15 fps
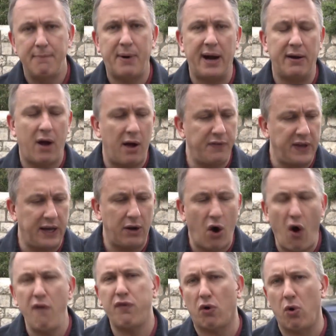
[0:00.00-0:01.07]
but on the
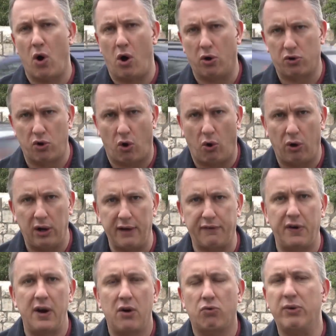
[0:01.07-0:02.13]
overall goal of